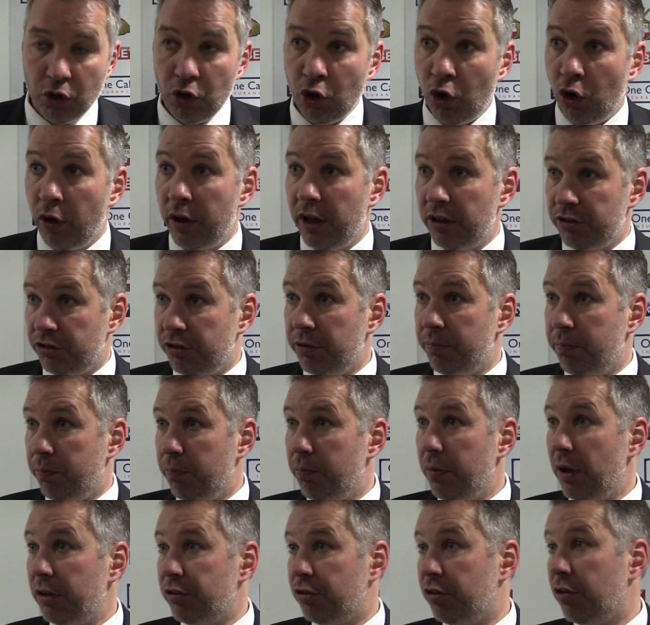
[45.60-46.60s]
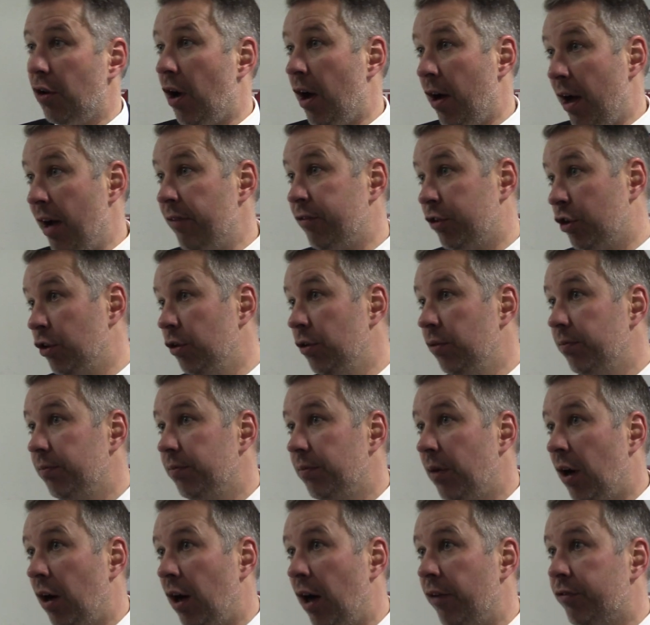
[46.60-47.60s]
No,
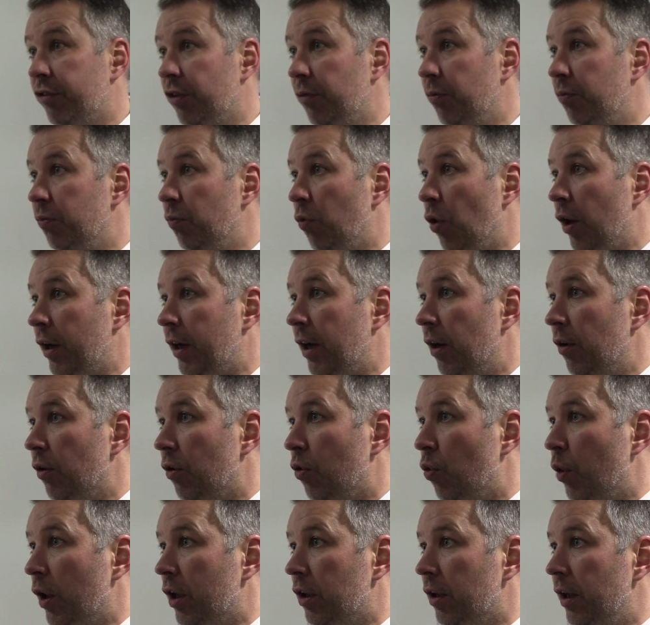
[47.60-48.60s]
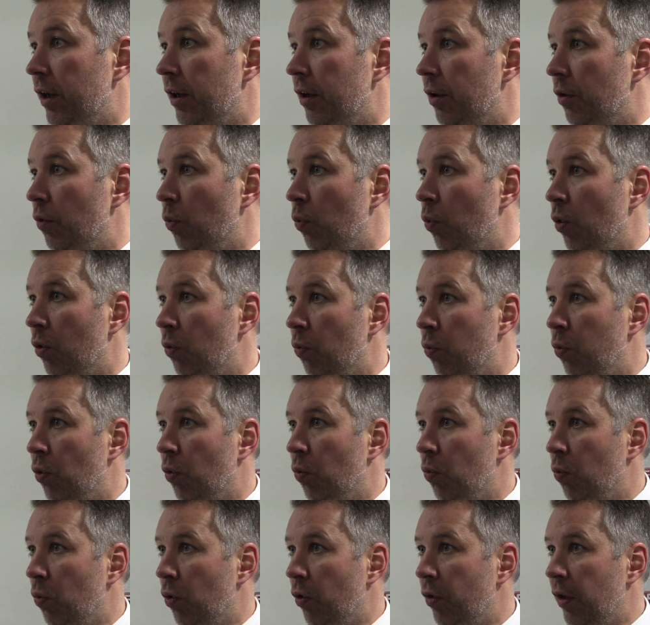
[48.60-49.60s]
I'll have to work out quickly
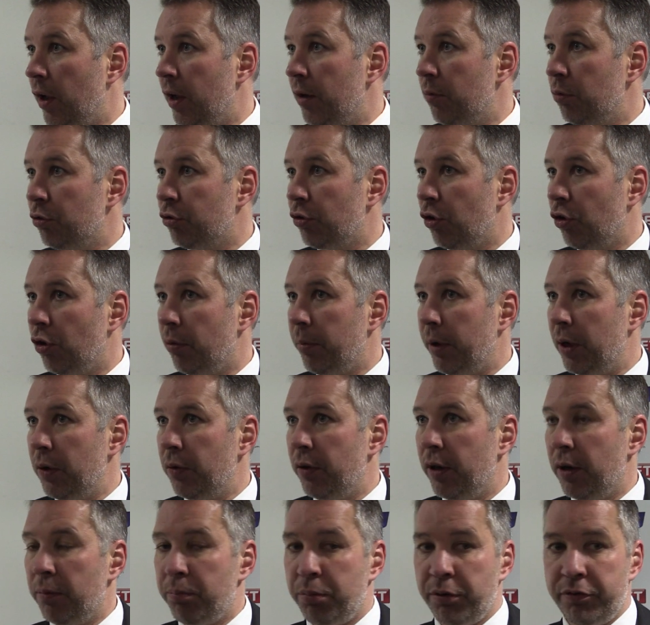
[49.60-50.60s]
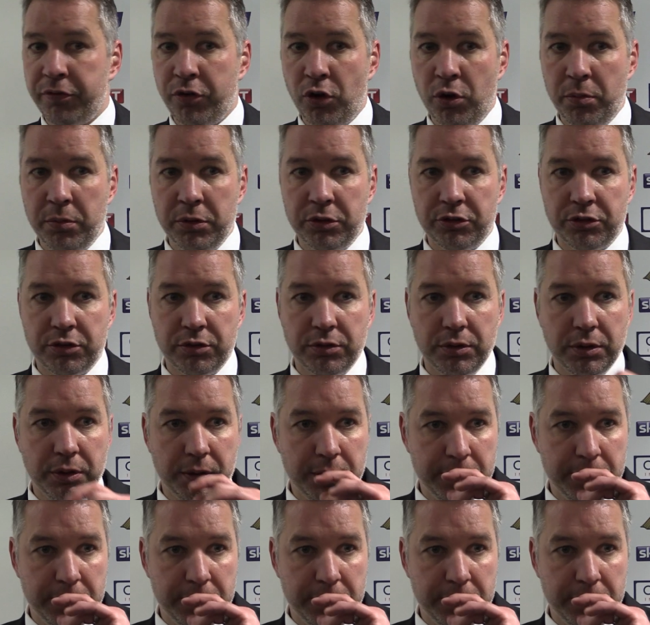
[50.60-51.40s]
what that was all about, that performance.